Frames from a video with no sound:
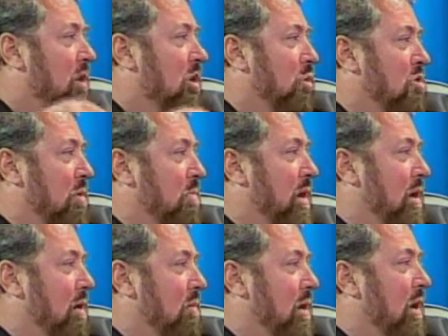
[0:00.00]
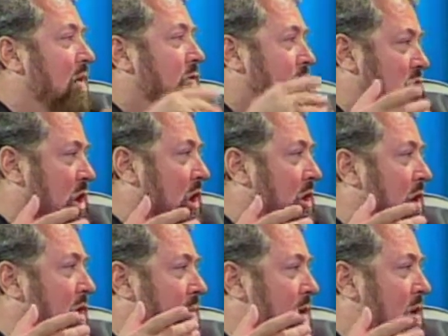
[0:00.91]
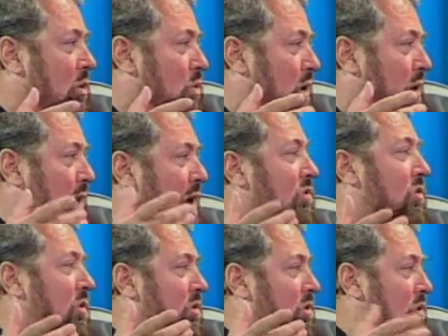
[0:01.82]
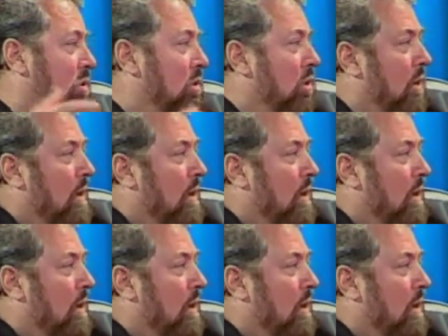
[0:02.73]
which are made for sharing in a better way, easier to do.